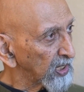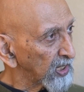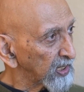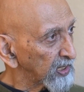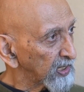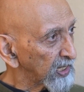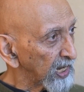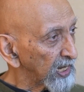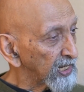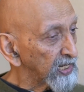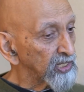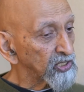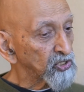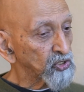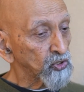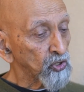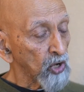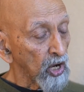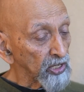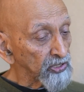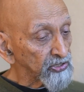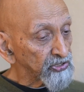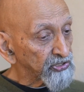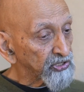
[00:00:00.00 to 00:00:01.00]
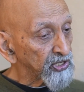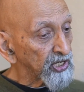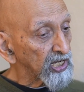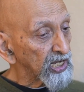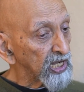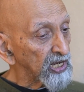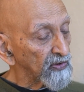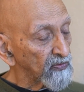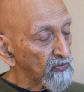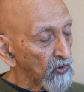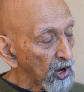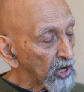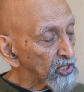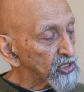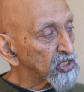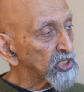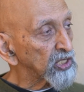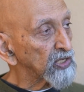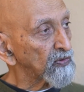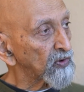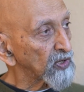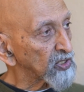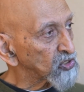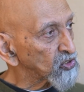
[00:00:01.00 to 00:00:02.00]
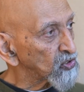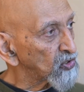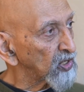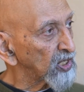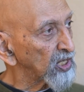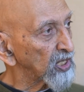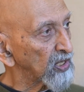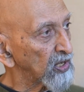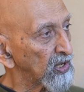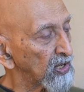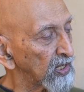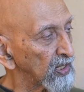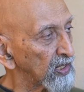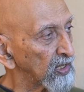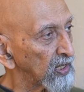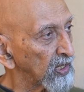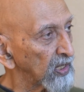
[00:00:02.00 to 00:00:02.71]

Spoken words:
it, and he's constantly watching what's going on.